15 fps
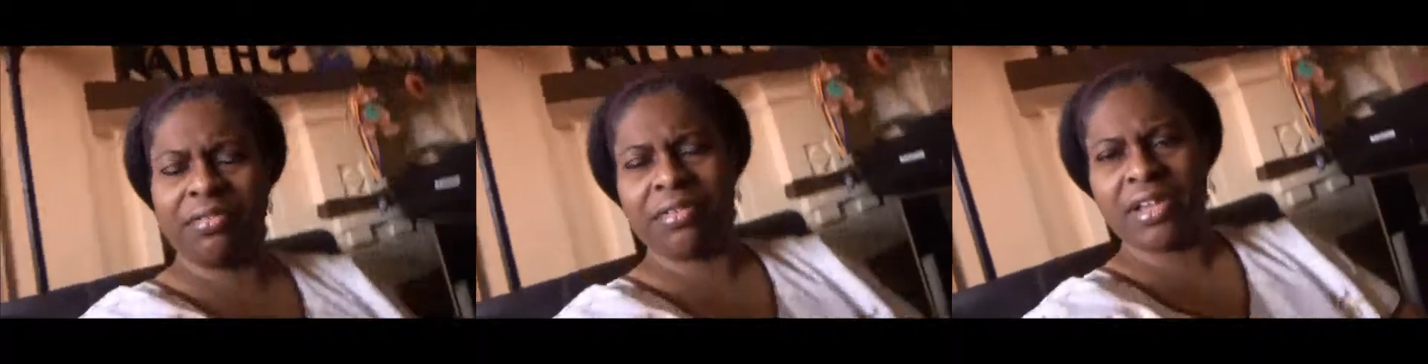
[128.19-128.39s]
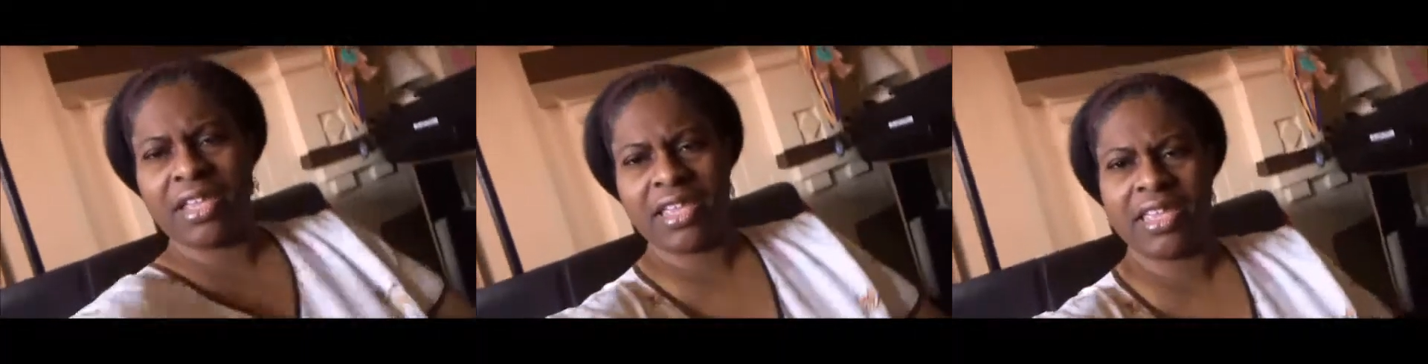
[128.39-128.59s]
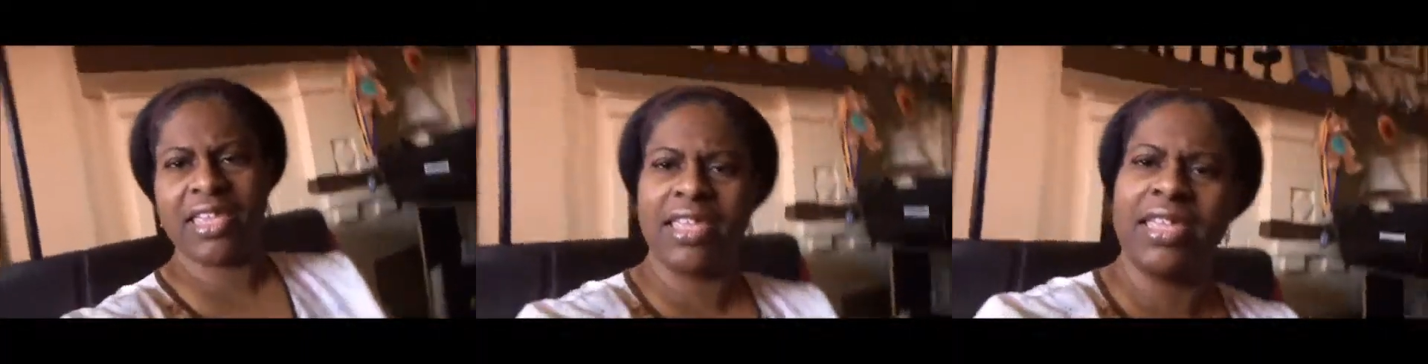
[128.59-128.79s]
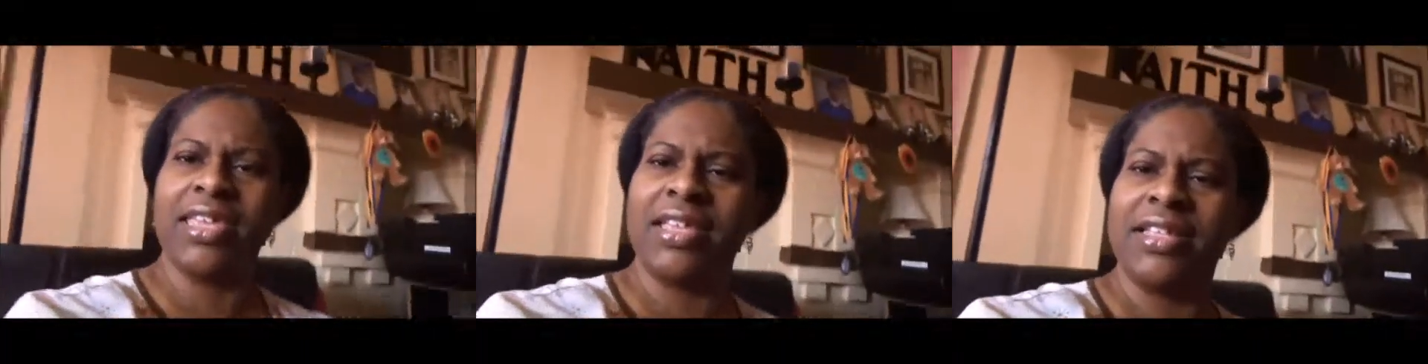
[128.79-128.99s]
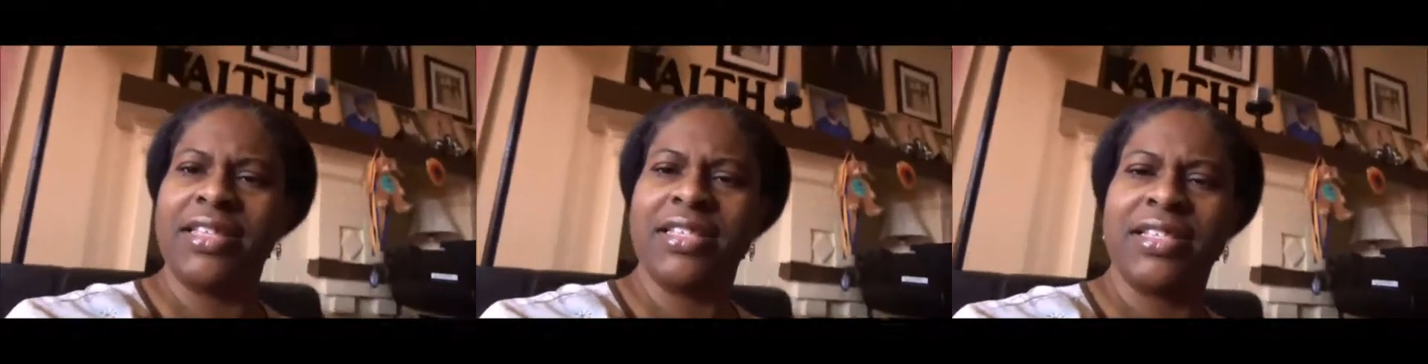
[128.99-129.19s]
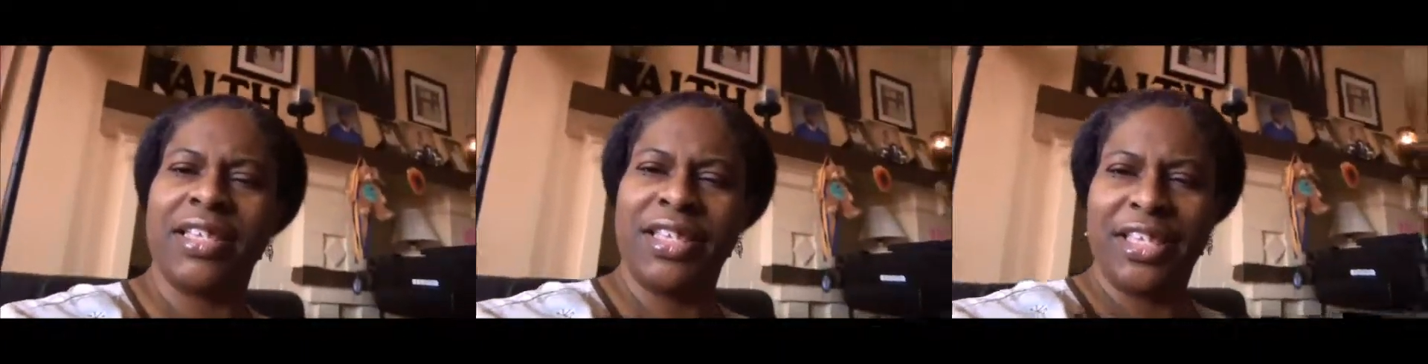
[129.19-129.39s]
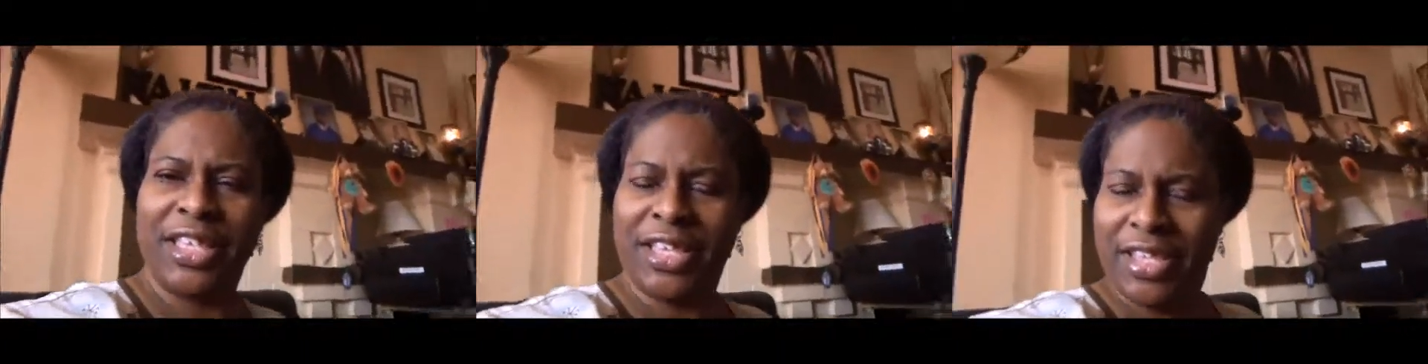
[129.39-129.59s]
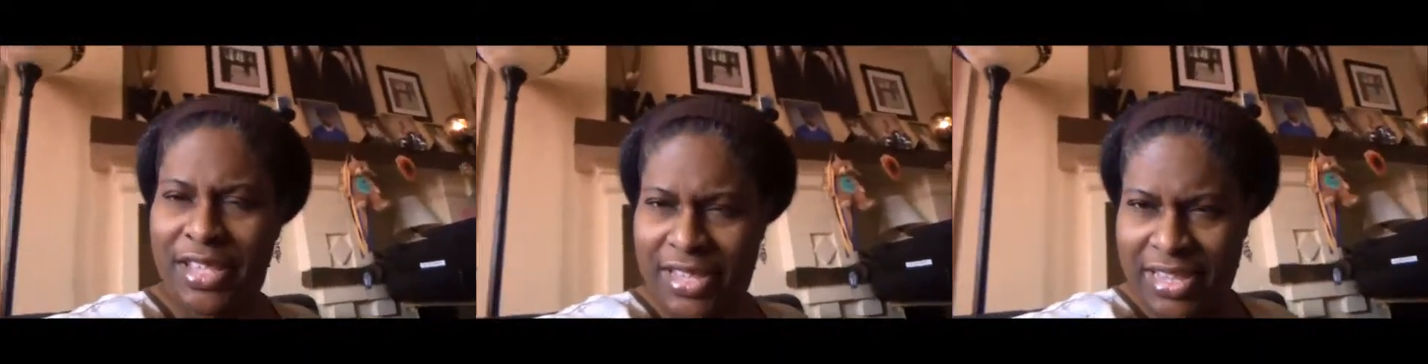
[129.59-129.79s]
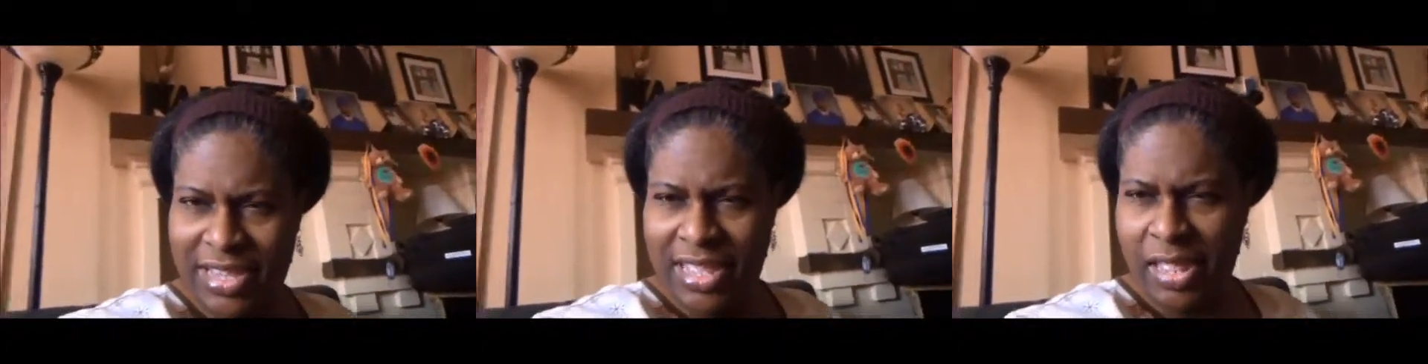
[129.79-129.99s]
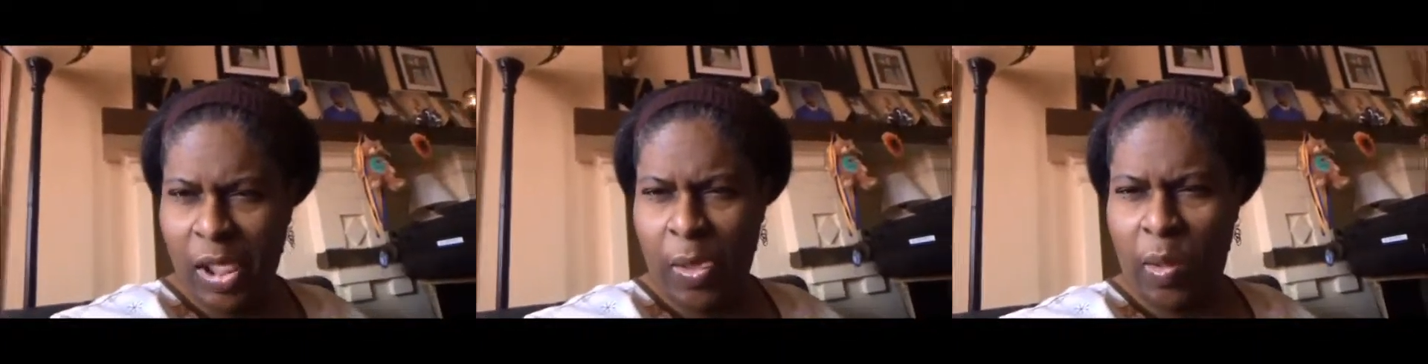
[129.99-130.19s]
degrees
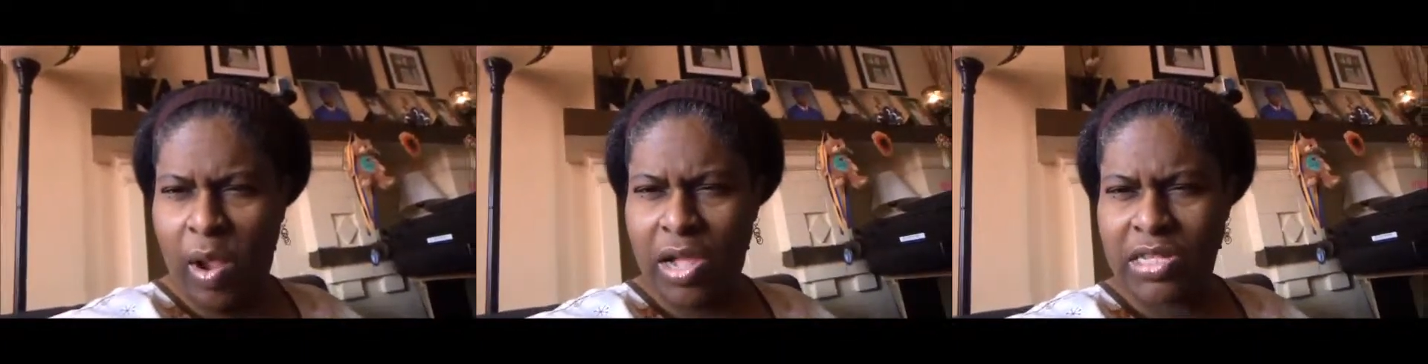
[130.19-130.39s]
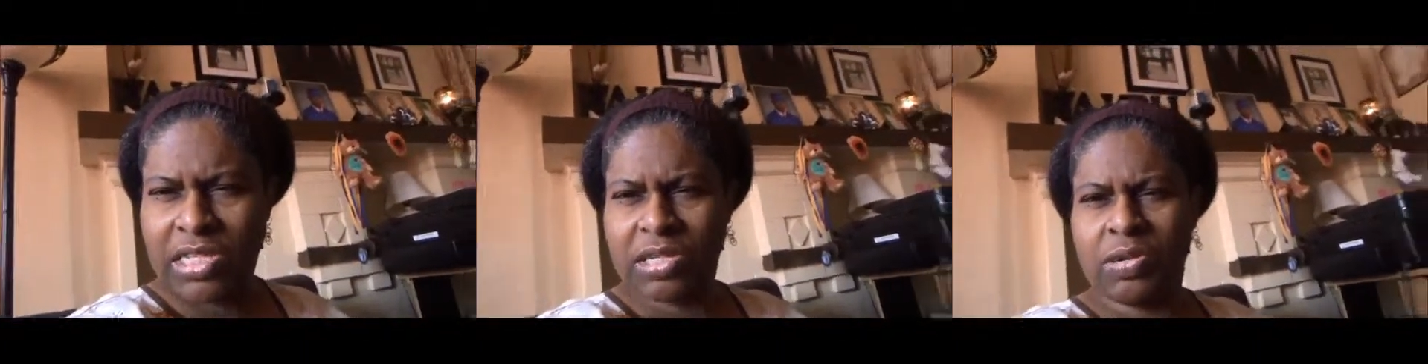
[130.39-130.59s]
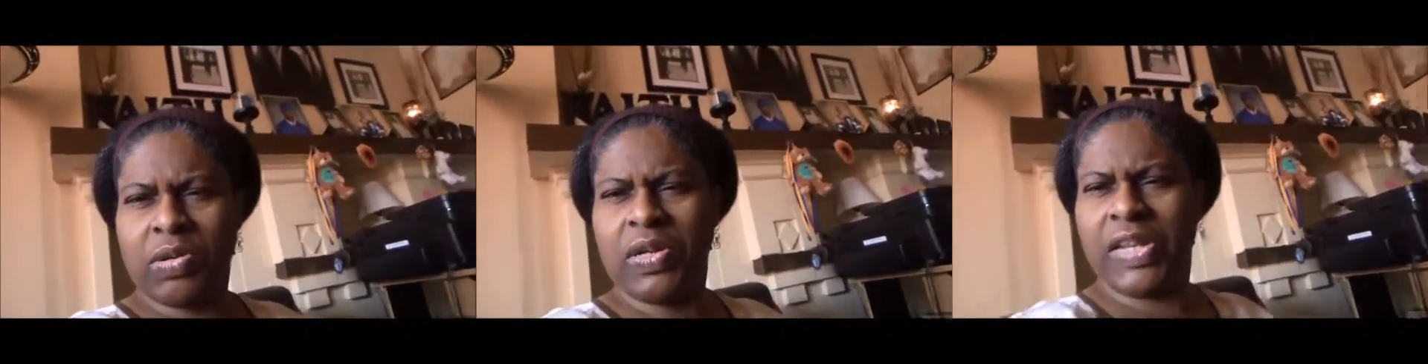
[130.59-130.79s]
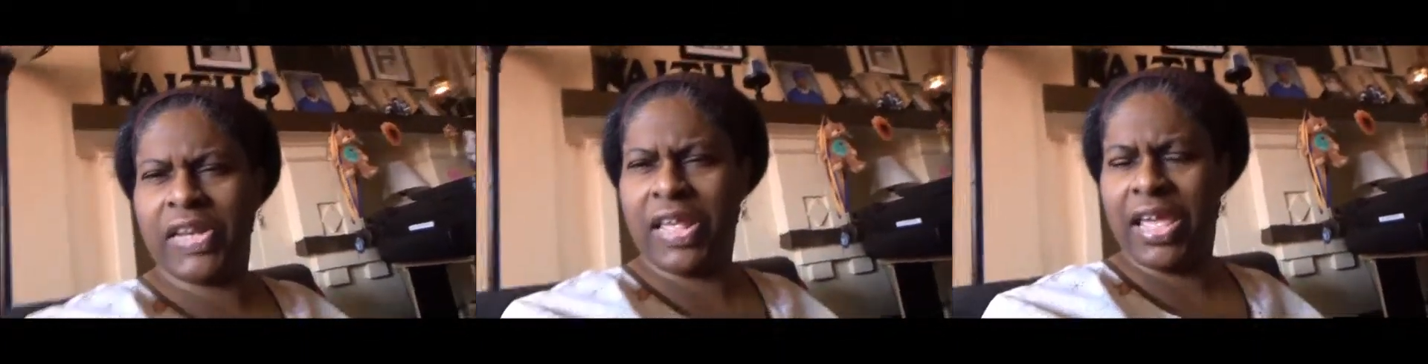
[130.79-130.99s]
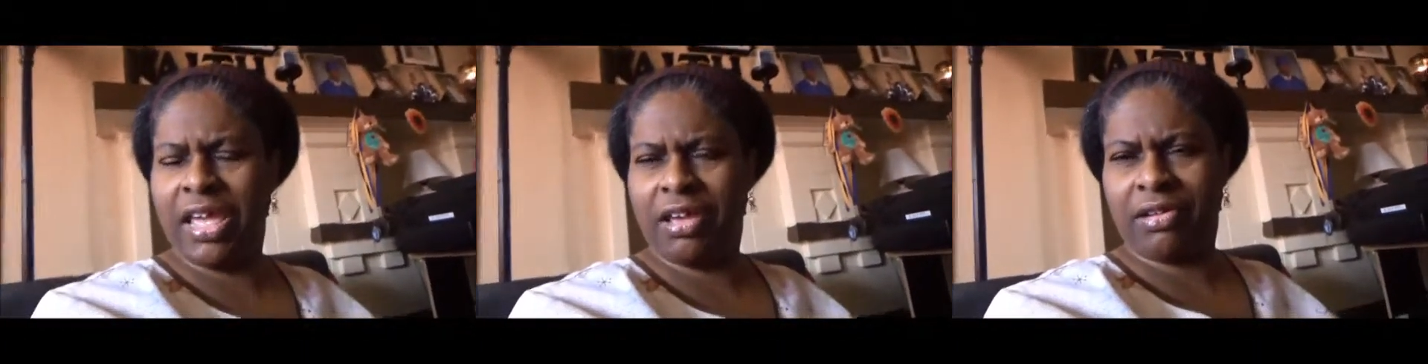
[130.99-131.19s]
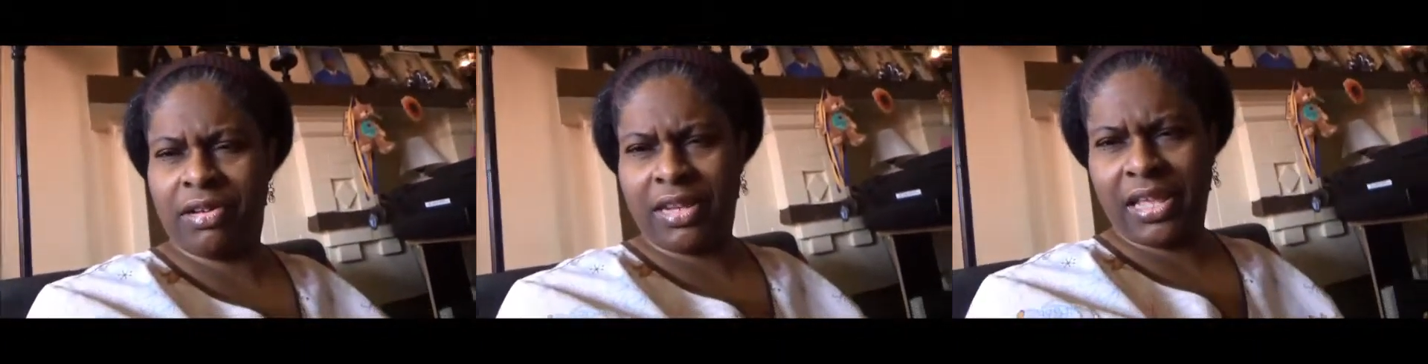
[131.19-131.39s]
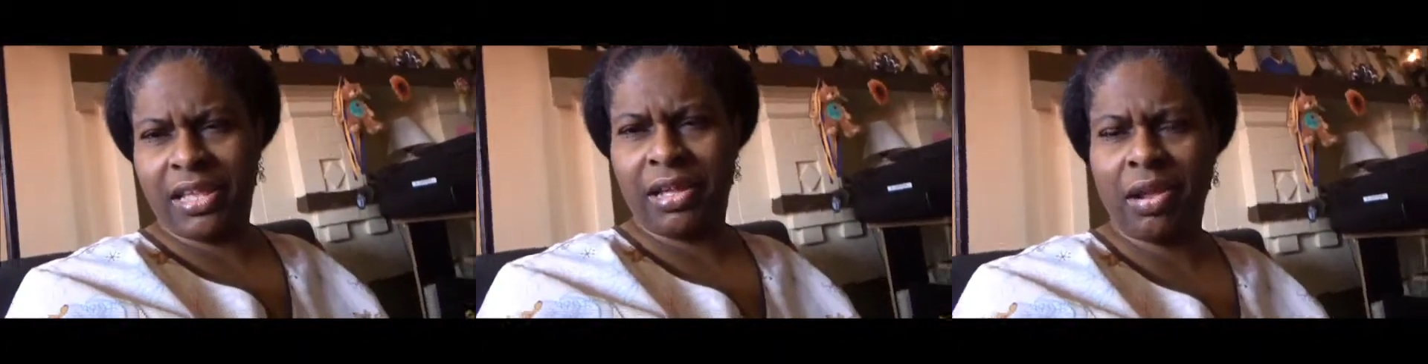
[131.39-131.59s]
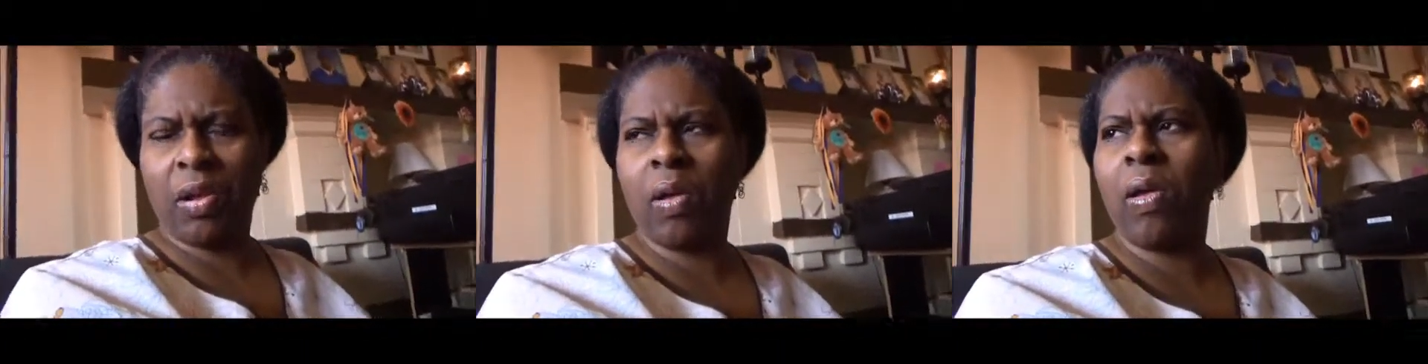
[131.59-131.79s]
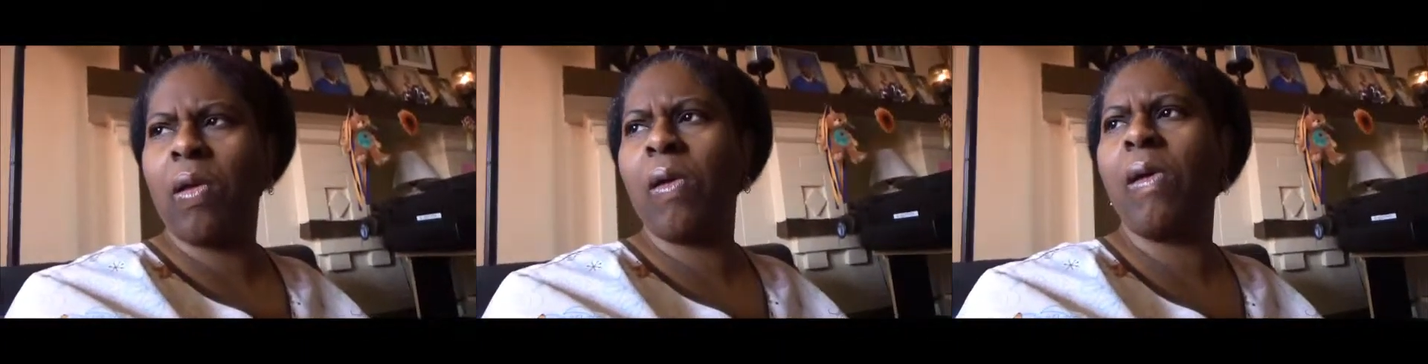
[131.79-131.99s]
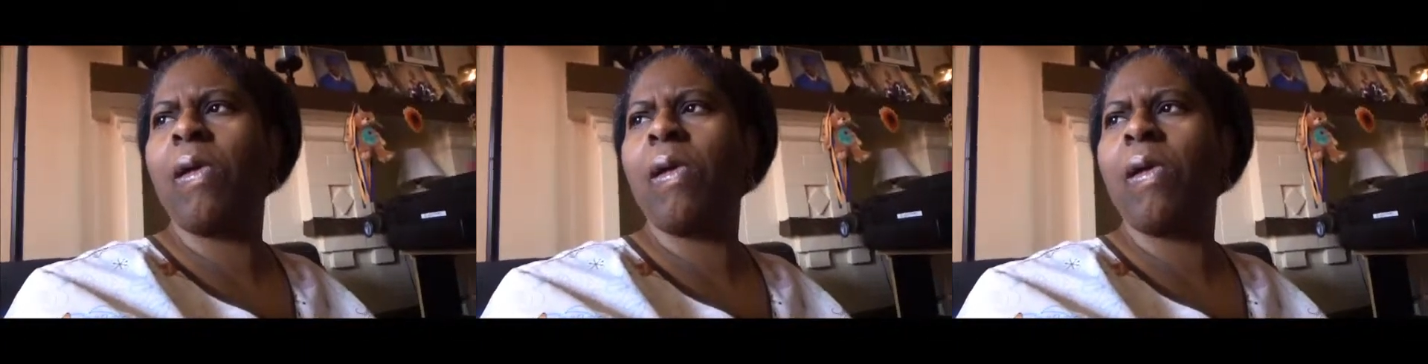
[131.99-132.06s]
it's cooling down now.